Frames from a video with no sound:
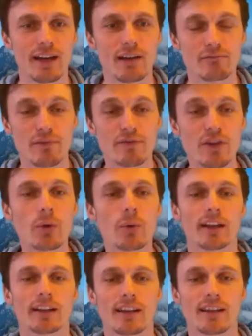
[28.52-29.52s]

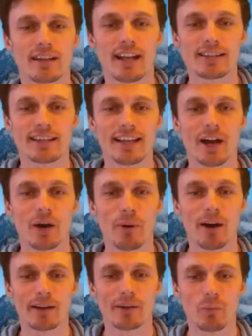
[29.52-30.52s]
reviewing the Kinetic
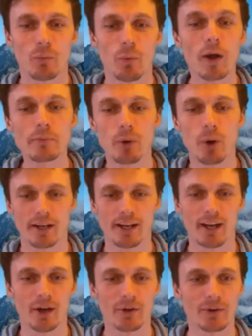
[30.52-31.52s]
Alpine 1.0,
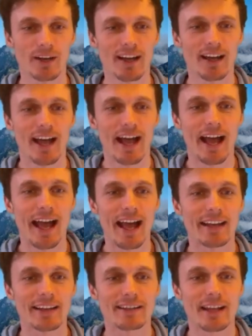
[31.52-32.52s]

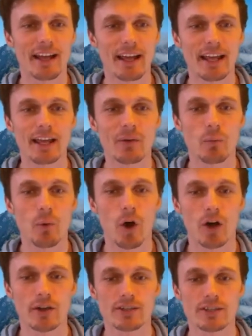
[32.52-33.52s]
and it
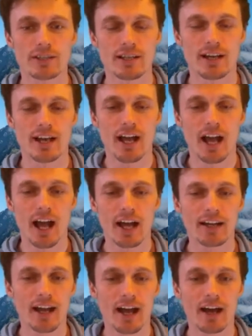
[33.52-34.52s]
was,
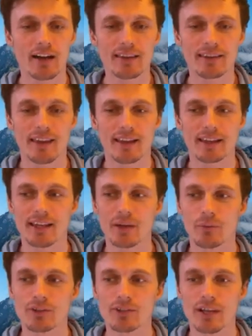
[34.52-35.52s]
and I think
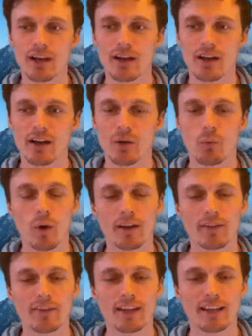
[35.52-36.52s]
it was one
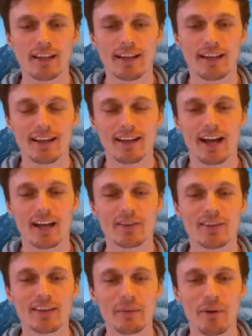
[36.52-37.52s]
of the, and I
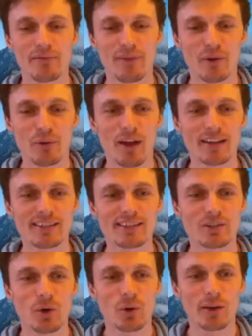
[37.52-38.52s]
think, am I all right
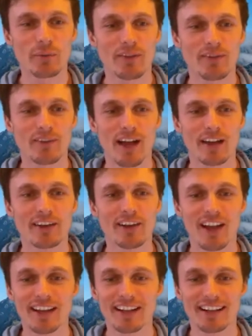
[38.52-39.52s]
to call it one of the
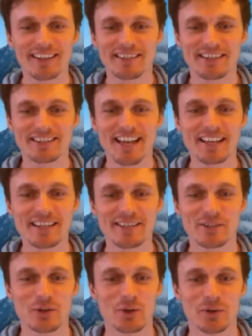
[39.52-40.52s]
unlikely success
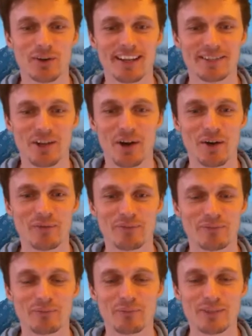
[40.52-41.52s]
stories of,
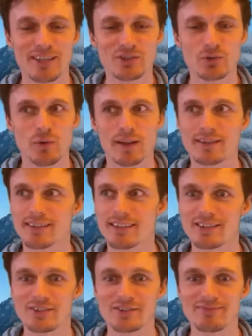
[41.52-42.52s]
was it
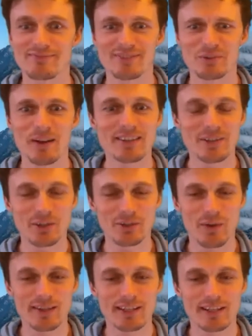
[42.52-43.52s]
2020 or
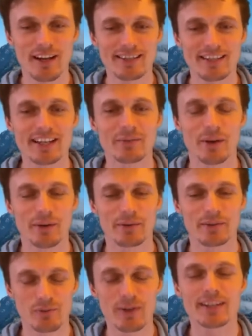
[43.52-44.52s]
2019 when it
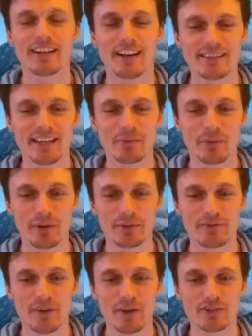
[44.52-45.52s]
was 2019 when it was
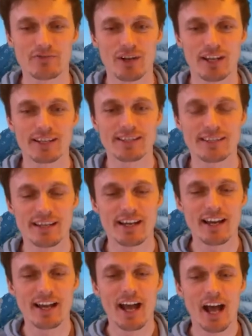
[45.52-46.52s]
first released?
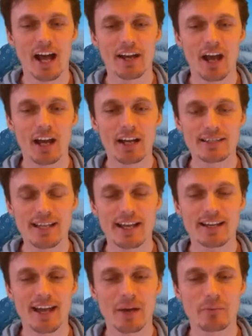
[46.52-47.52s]
And I
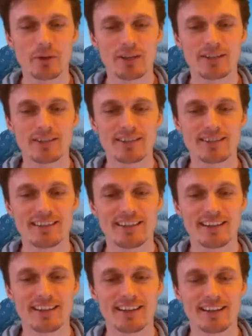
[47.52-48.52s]
say that because
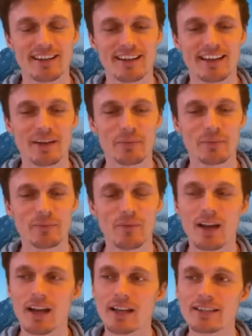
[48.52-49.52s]
it
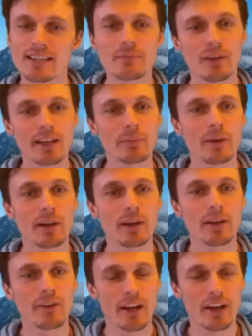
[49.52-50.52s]
seemed like a bit
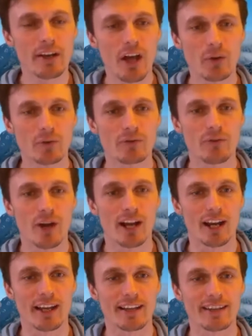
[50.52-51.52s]
of an unknown
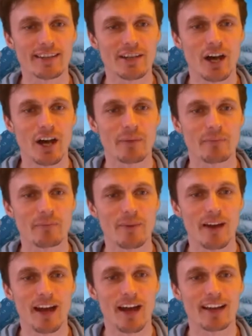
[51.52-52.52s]
really at the time.
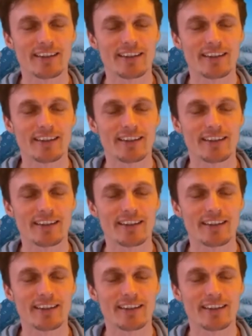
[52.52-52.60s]
And